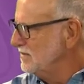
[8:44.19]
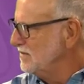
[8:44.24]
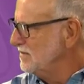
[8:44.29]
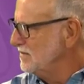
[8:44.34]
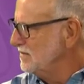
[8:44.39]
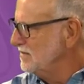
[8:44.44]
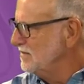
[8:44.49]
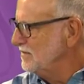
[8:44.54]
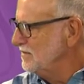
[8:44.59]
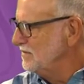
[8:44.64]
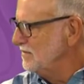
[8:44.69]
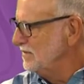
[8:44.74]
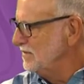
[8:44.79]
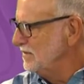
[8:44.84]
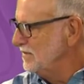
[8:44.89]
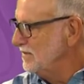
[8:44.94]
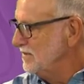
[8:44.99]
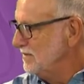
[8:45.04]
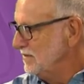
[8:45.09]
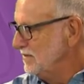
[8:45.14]

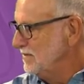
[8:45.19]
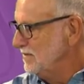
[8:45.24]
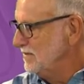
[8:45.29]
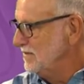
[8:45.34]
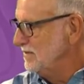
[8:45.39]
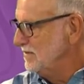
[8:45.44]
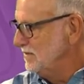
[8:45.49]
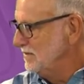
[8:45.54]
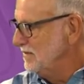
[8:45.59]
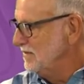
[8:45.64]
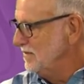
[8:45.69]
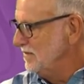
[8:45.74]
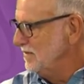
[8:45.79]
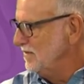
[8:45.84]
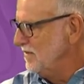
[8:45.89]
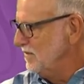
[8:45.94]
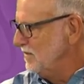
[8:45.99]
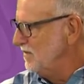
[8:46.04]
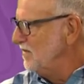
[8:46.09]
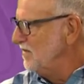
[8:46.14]

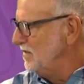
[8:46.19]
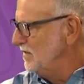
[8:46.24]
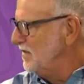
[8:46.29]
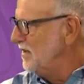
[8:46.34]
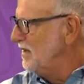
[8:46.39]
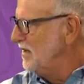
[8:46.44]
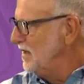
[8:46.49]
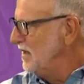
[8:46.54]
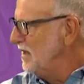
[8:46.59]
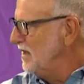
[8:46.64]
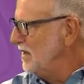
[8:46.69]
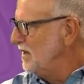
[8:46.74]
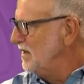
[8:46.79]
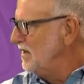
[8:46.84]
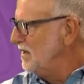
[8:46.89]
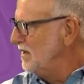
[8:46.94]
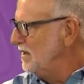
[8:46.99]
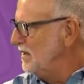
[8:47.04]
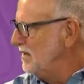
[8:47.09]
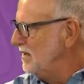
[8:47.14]

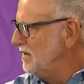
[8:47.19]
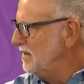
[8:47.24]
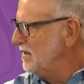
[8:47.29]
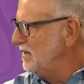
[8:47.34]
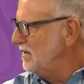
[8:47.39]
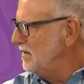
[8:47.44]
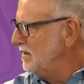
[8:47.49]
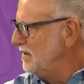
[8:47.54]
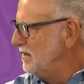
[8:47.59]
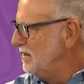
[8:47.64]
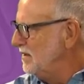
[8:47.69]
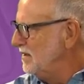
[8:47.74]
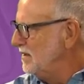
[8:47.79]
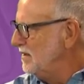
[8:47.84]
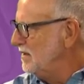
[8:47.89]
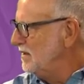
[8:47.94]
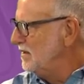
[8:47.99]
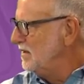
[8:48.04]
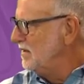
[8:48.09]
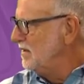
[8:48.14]

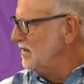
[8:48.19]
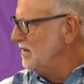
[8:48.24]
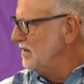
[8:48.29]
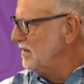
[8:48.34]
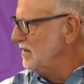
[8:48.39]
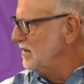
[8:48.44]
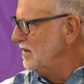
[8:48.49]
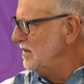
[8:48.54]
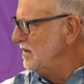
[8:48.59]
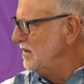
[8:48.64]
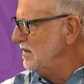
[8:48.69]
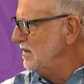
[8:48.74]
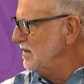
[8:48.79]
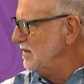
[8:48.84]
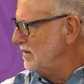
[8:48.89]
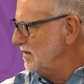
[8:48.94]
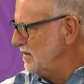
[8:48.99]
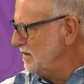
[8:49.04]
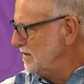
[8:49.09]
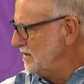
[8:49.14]

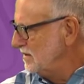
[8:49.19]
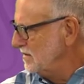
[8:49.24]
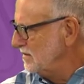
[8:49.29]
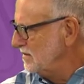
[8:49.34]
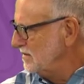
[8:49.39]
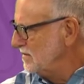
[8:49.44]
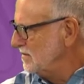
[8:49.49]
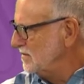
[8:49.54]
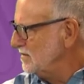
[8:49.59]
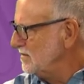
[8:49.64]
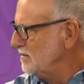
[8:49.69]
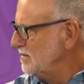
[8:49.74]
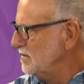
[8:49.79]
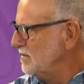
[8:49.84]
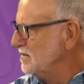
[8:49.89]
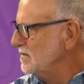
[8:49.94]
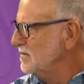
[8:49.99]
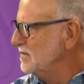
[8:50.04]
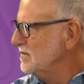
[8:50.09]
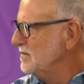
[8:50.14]

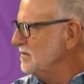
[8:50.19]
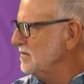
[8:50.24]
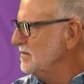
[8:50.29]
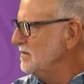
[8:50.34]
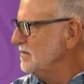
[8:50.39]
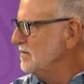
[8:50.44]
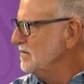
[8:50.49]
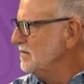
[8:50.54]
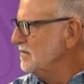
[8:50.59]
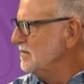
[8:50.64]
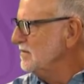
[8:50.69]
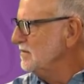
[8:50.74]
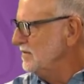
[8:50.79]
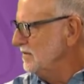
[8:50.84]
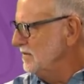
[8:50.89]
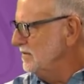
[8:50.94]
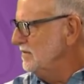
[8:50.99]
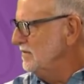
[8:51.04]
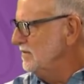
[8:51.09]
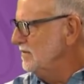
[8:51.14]

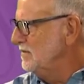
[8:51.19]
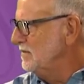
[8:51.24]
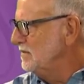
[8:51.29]
(silent)